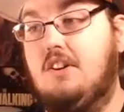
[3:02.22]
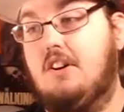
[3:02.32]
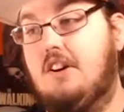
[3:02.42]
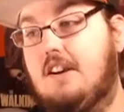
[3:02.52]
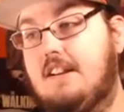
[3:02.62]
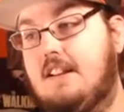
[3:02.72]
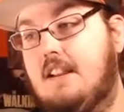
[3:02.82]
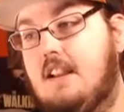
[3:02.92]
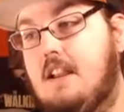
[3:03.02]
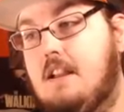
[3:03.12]
good,
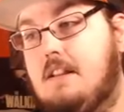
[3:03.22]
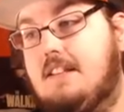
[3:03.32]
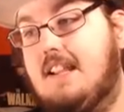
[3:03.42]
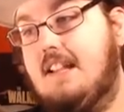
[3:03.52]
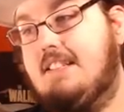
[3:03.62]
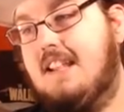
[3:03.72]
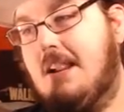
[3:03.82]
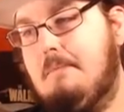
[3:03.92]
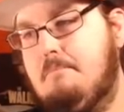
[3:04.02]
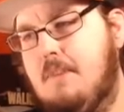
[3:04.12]
D
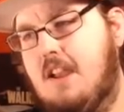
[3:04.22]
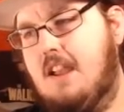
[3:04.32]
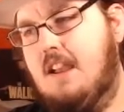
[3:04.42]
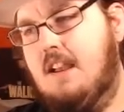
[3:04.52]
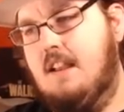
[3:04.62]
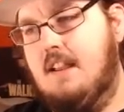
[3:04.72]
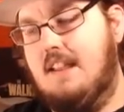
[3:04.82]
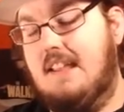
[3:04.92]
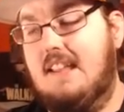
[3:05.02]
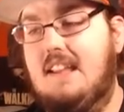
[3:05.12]
tier meh,
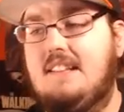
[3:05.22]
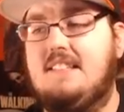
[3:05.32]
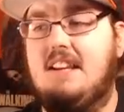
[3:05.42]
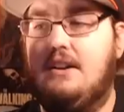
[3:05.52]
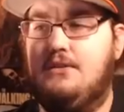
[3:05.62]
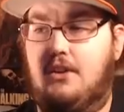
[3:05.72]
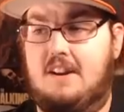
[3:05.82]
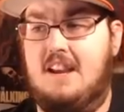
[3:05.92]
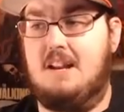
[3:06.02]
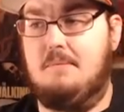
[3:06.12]
E tier
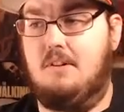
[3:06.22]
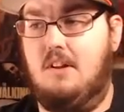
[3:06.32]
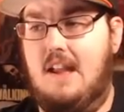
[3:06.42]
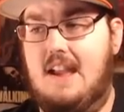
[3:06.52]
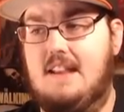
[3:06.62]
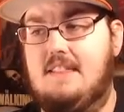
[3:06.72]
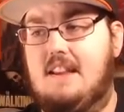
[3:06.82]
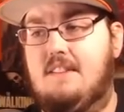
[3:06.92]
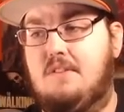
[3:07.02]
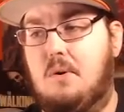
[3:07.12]
forgettable, and
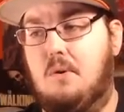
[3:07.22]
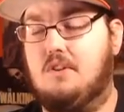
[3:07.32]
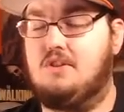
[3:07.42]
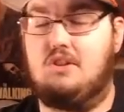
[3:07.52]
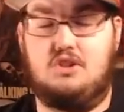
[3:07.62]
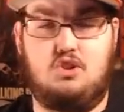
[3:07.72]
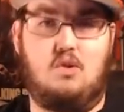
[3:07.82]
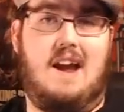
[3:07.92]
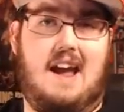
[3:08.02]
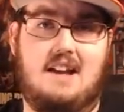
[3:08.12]
then, of course,
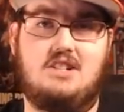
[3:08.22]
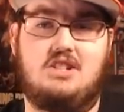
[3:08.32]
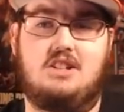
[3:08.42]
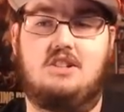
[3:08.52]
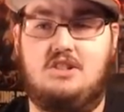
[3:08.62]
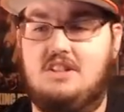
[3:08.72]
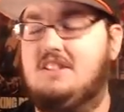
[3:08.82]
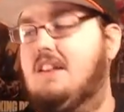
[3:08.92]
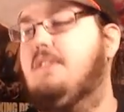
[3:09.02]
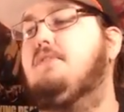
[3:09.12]
trash.
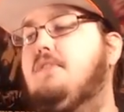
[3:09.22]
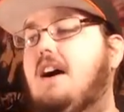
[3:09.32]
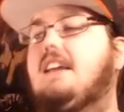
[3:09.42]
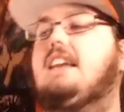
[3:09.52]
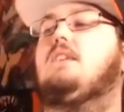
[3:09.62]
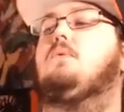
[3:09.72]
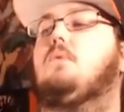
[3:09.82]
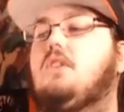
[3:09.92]
Just the fucking